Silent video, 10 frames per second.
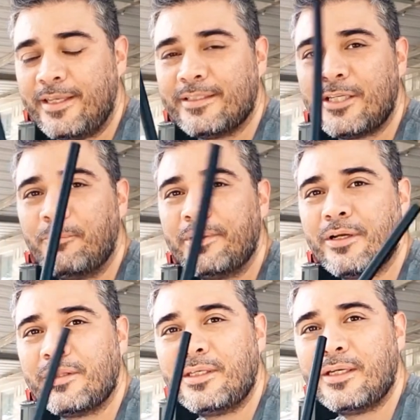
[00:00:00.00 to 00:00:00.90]
it's helping
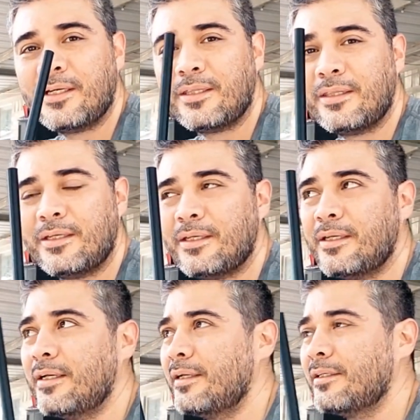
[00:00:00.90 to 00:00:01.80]
on
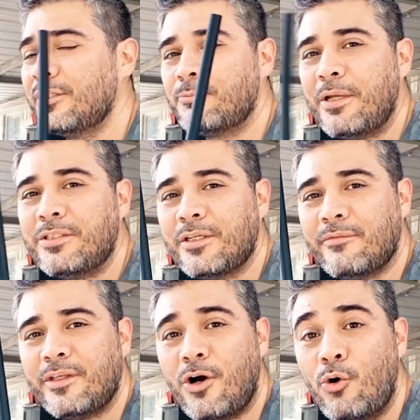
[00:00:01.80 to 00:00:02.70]
the spacing of
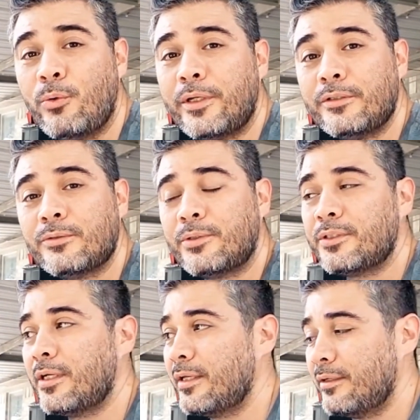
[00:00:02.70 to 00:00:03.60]
the O-rings, which
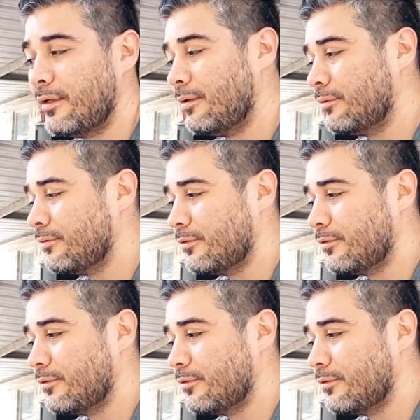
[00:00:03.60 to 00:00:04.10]
in